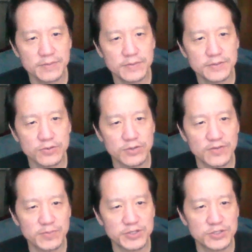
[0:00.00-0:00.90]
So it would have
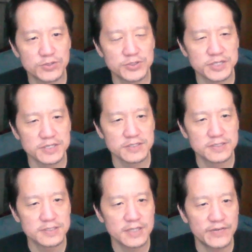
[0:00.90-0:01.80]
to be 2, 6, and
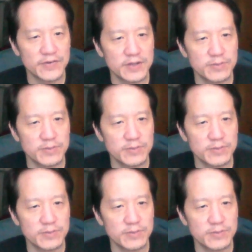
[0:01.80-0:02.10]
7,